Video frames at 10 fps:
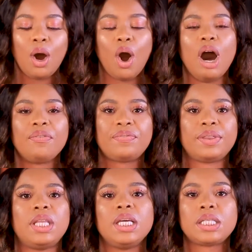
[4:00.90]
of
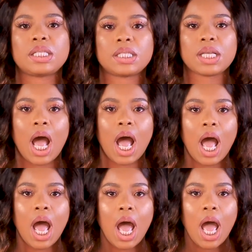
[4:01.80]
this
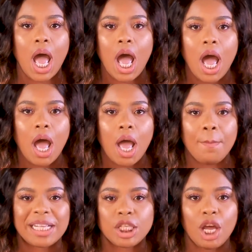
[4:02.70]
Battle
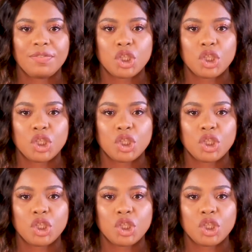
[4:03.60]
of the